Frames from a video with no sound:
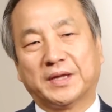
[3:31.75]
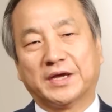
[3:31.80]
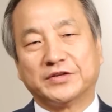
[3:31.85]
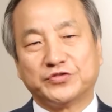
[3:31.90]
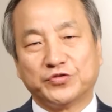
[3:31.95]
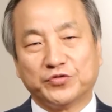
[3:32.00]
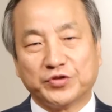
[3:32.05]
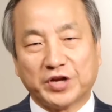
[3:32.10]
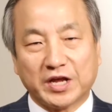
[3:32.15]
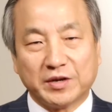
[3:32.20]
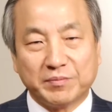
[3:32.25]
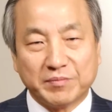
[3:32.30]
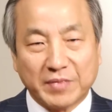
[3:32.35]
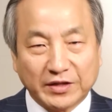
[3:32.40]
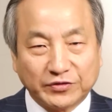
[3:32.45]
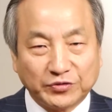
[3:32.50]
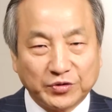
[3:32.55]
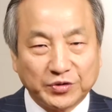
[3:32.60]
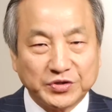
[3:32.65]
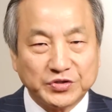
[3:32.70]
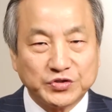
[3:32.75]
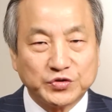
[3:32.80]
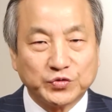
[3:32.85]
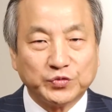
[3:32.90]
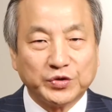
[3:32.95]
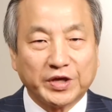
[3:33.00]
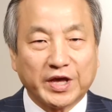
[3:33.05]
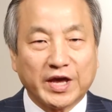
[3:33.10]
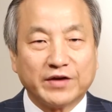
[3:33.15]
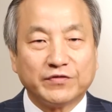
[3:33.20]
As United Methodist,
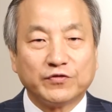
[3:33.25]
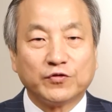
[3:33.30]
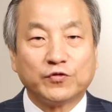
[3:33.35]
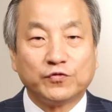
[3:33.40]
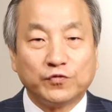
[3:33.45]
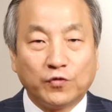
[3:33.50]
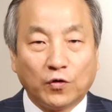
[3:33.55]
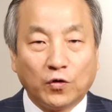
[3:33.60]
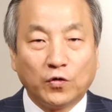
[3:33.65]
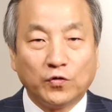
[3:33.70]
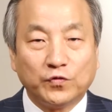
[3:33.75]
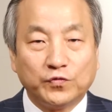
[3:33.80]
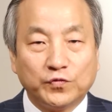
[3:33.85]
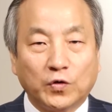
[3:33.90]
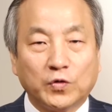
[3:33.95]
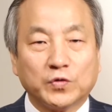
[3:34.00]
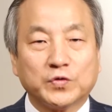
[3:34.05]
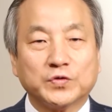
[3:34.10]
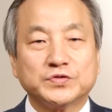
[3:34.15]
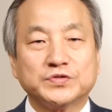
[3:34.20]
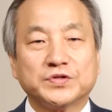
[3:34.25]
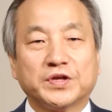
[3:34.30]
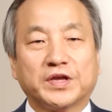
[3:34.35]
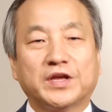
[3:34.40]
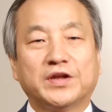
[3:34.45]
we have 4 focus